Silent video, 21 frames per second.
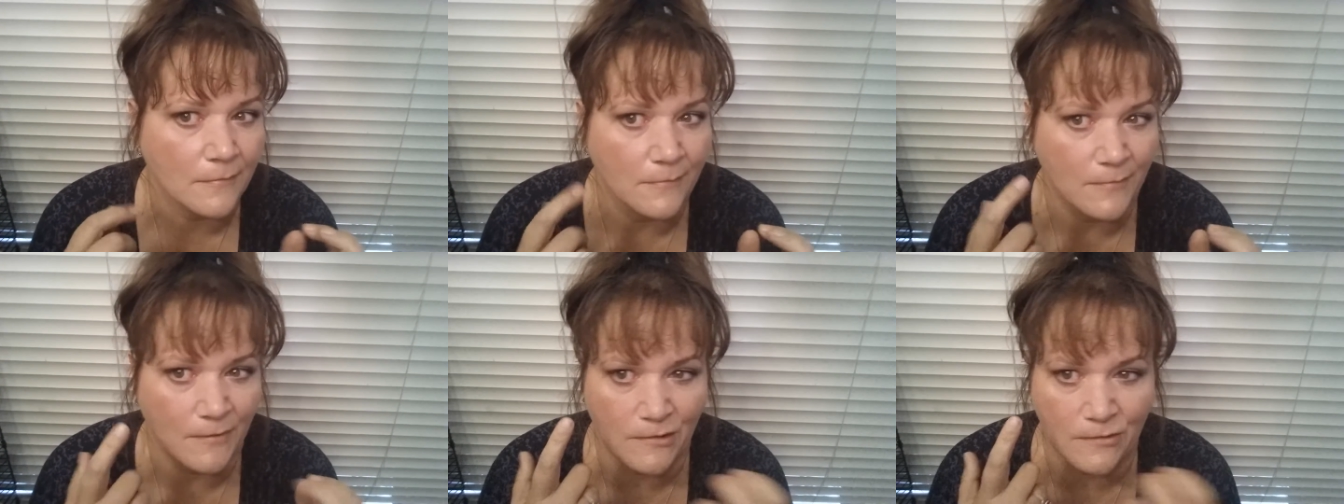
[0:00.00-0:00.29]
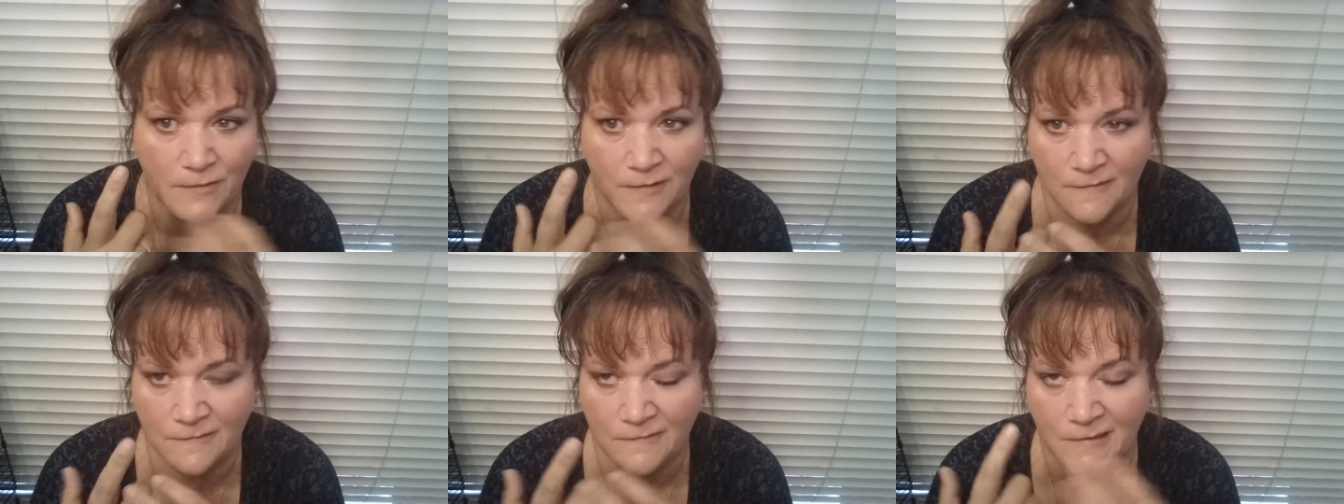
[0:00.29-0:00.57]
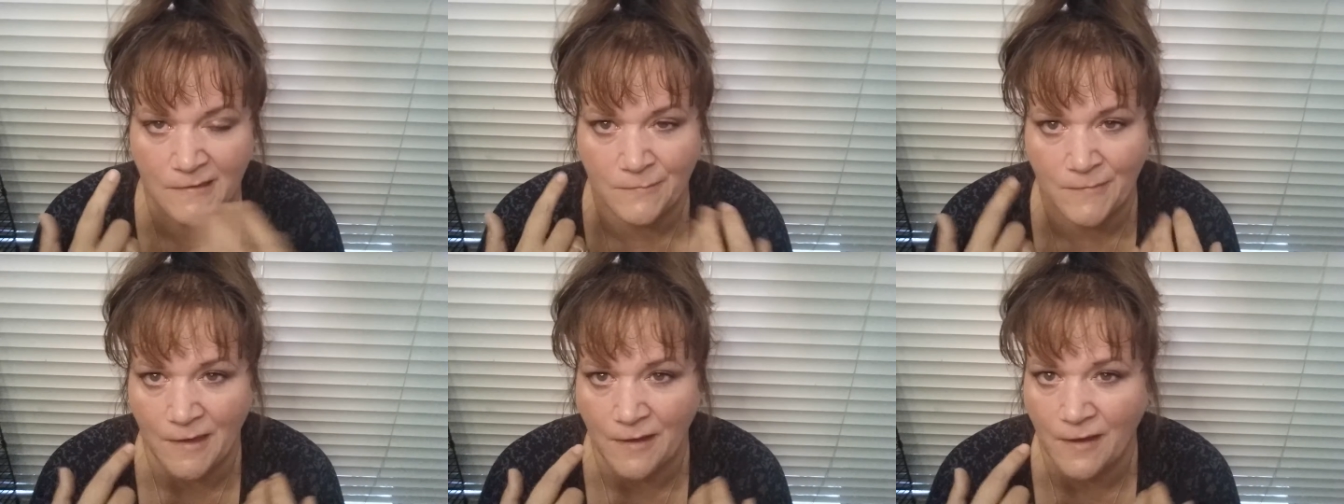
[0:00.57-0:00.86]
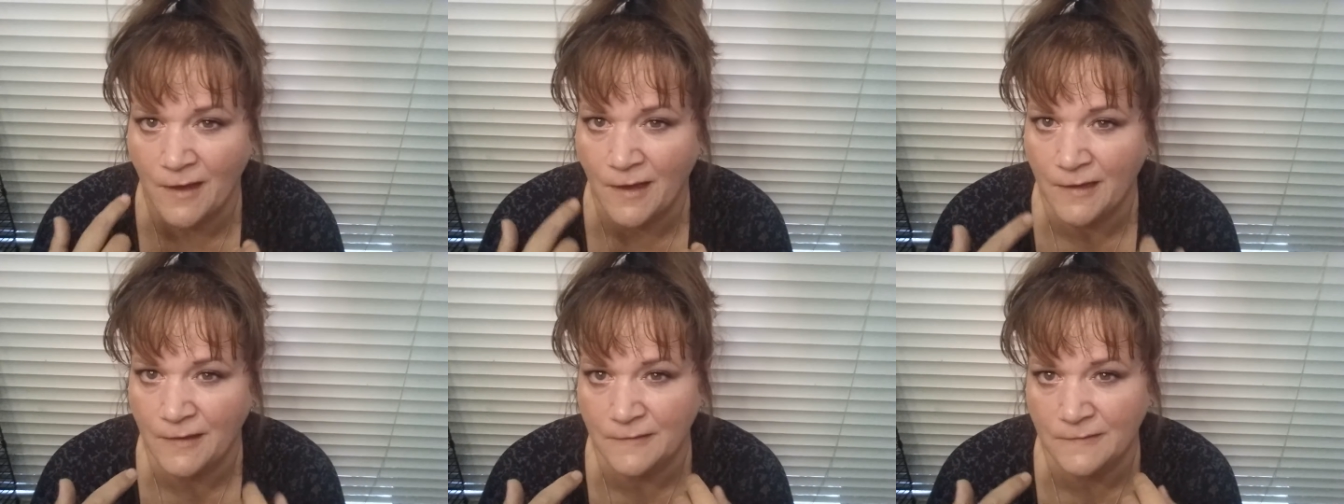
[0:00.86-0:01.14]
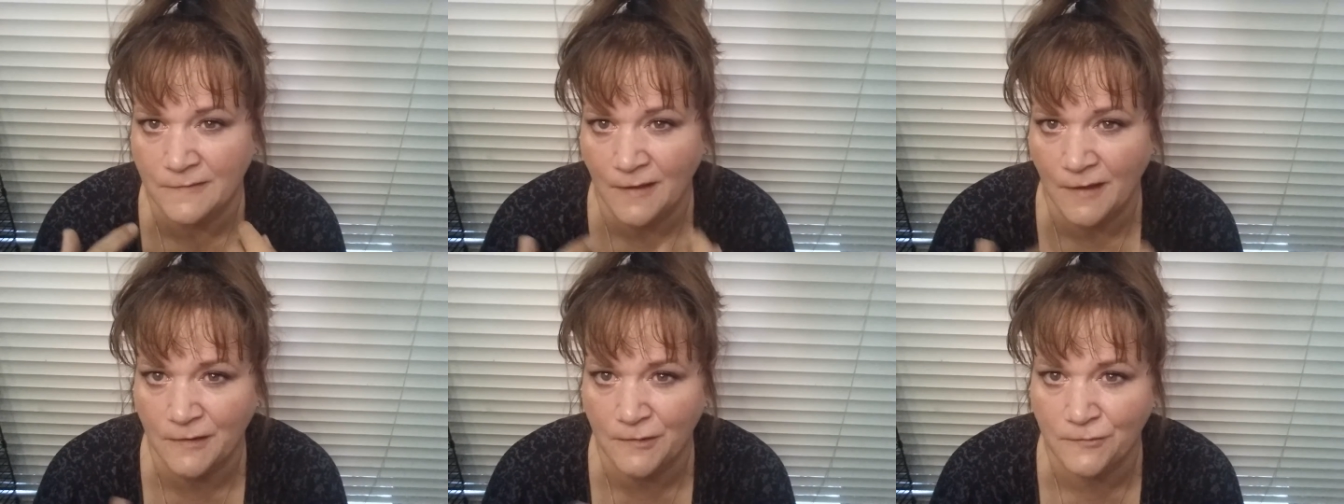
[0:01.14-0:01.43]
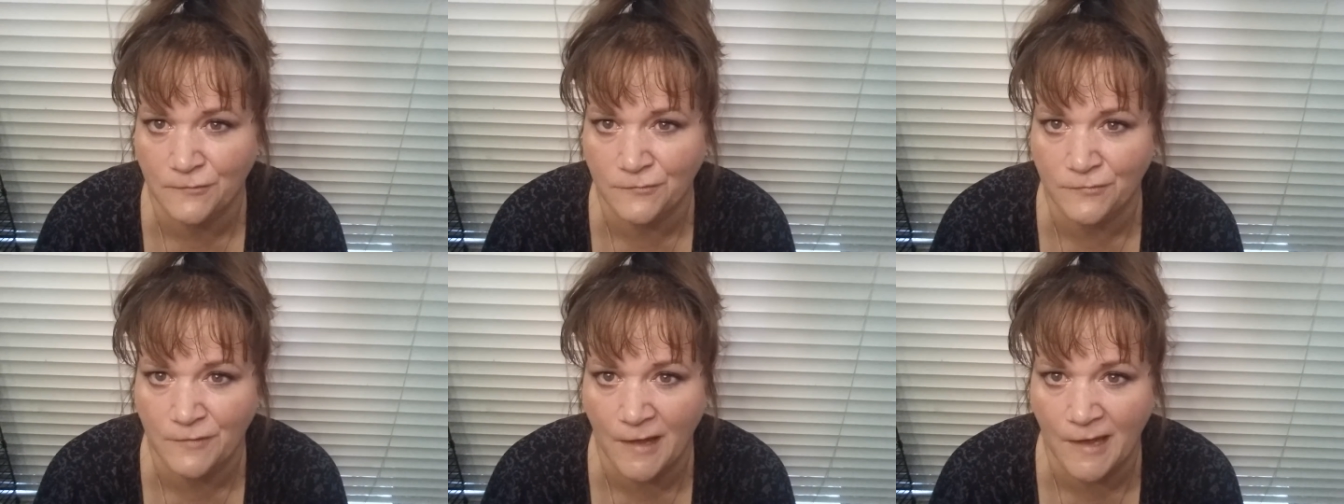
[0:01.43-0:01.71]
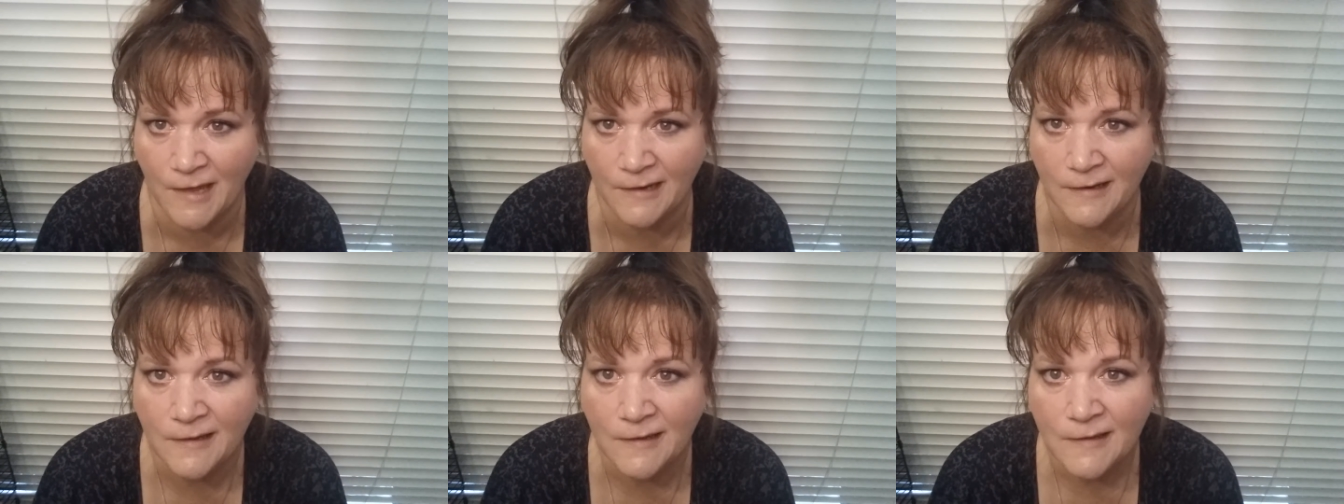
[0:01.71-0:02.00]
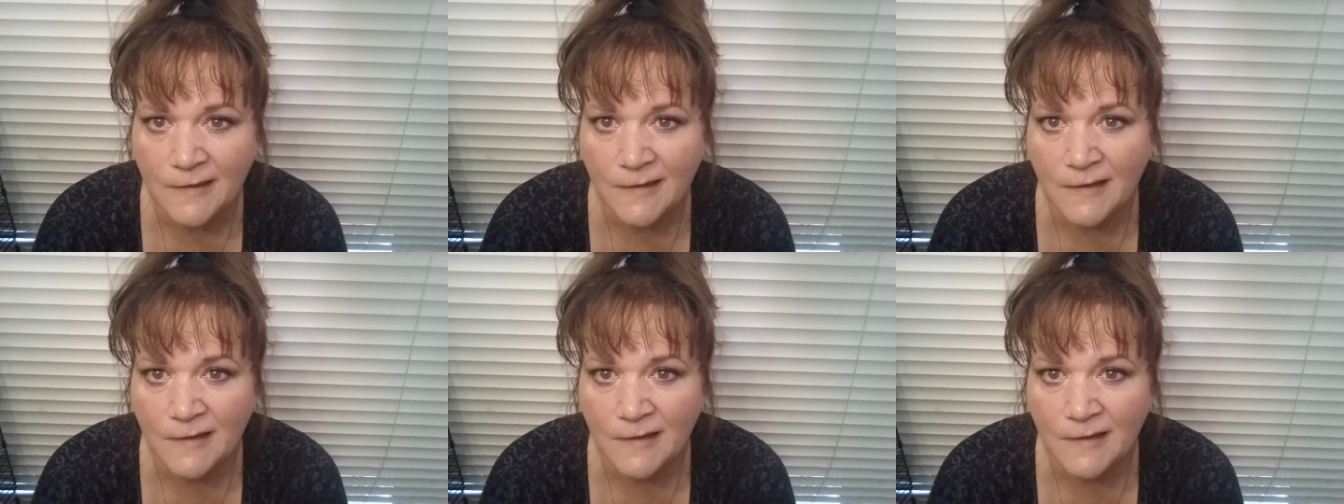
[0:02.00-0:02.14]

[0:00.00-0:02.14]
But you can see my eye is kind of red.